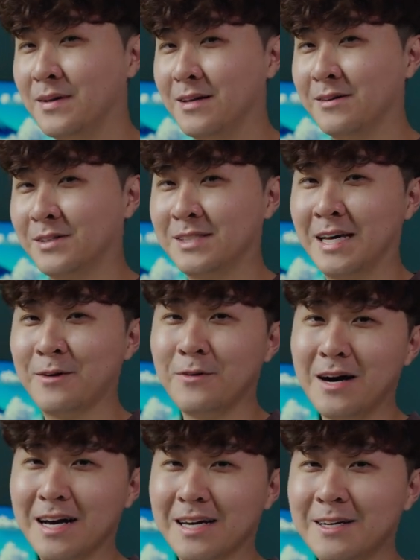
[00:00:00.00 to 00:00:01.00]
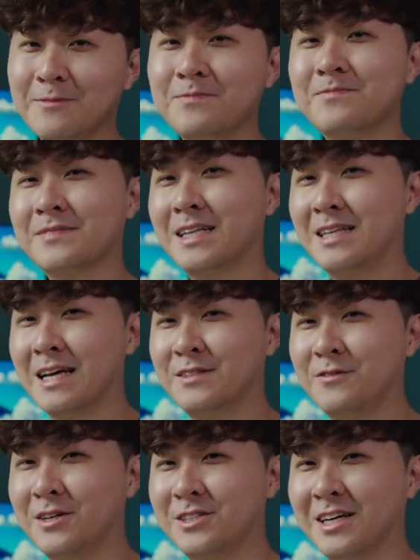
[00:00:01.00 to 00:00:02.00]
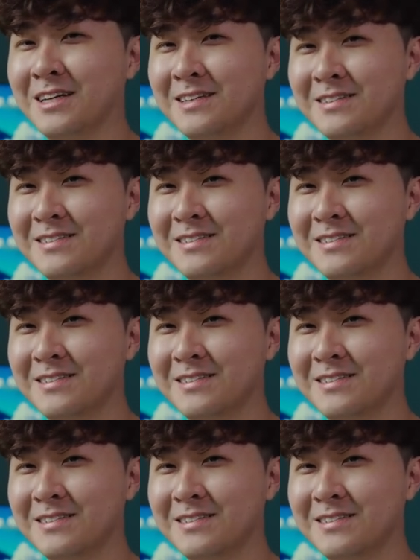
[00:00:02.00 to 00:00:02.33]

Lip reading: below to say why. Thanks for watching.